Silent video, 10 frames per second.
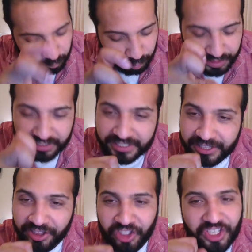Really
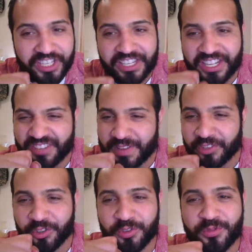look at it and make
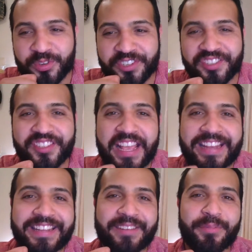sure you
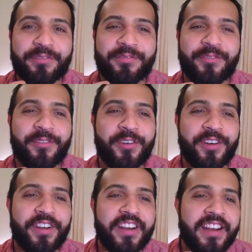understand it
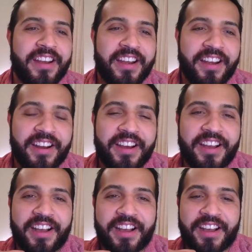before
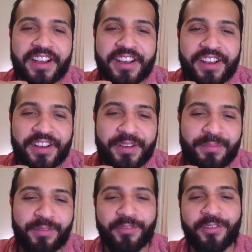
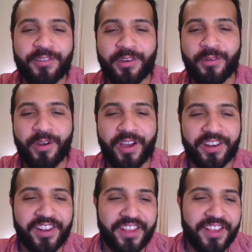you go
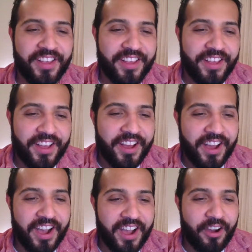on.
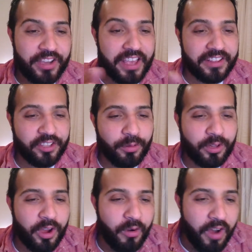Okay, so we'll
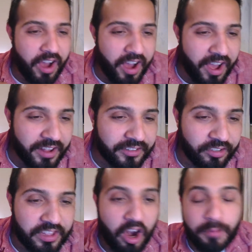go on. So
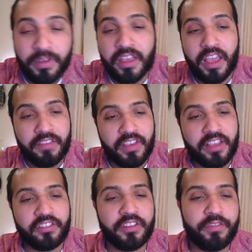the Army
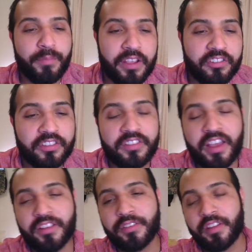Aviation Information
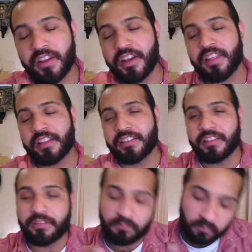Test, that's
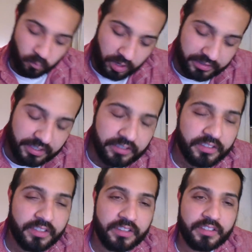one
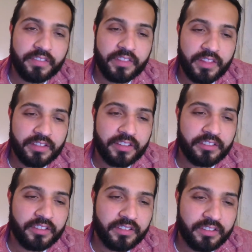section of the SIFT, the next
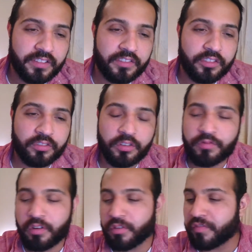section of the SIFT. So
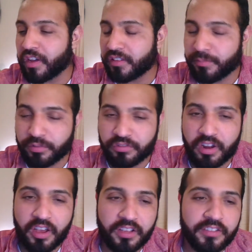far we've got simple
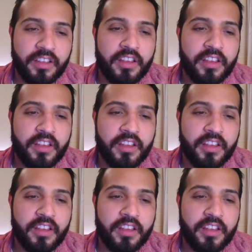drawings,